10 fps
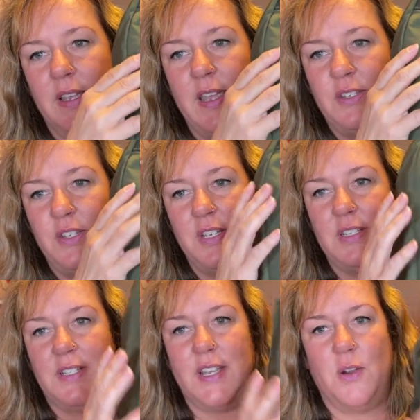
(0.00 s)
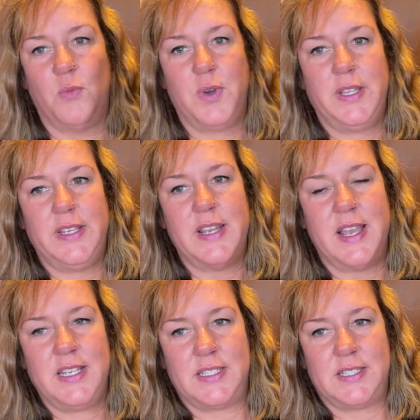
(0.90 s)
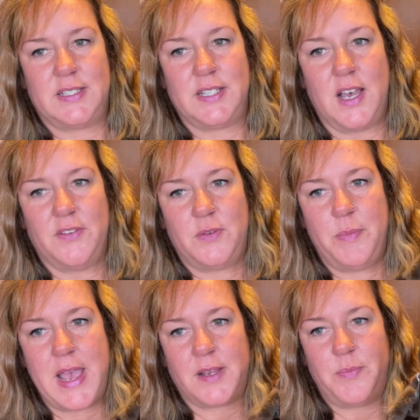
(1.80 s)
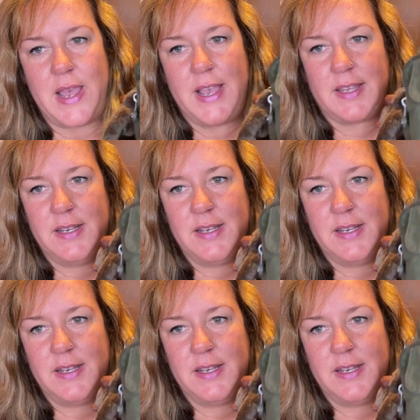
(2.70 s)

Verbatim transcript: It's just a really nice soft backpack,